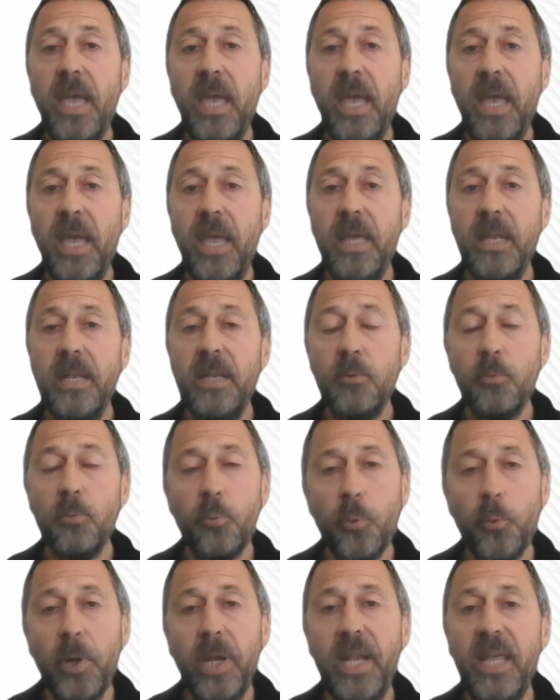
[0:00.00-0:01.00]
And
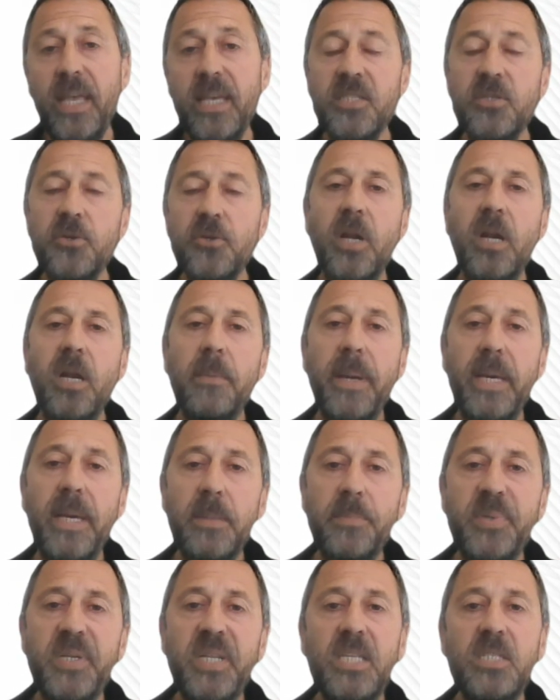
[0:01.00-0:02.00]
really excited
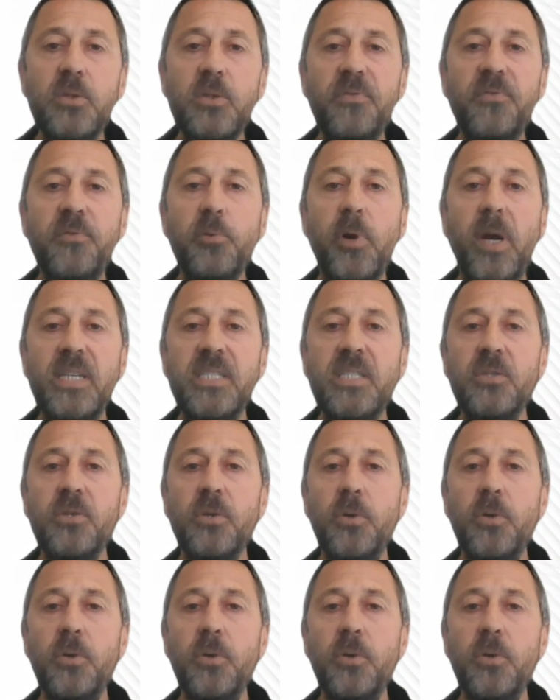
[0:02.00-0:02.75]
about the potential for us